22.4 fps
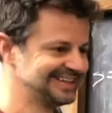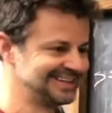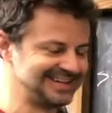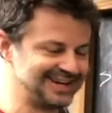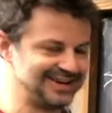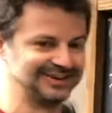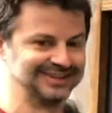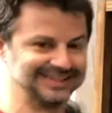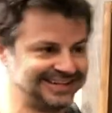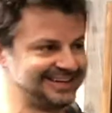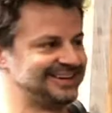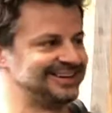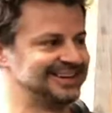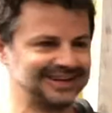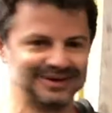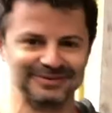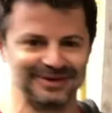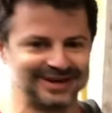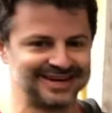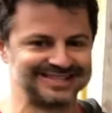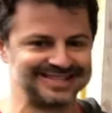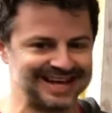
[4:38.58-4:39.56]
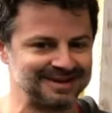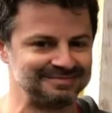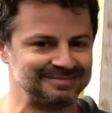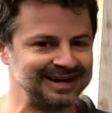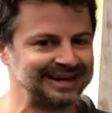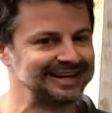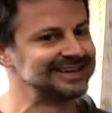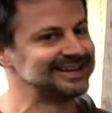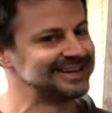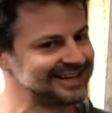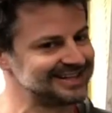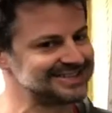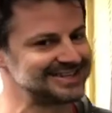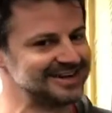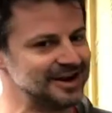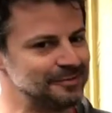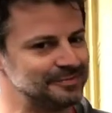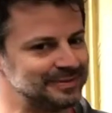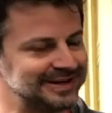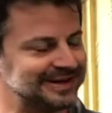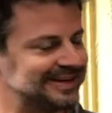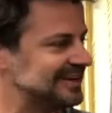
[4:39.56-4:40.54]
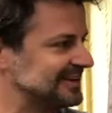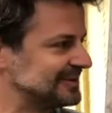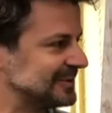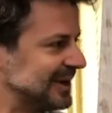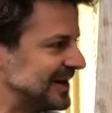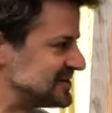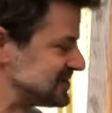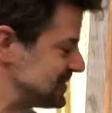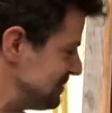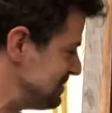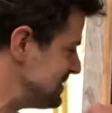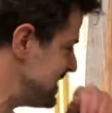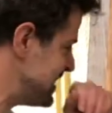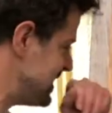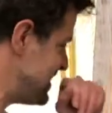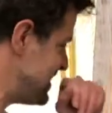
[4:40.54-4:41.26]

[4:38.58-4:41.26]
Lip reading: No, literally, what does that mean? That's an open-ended question.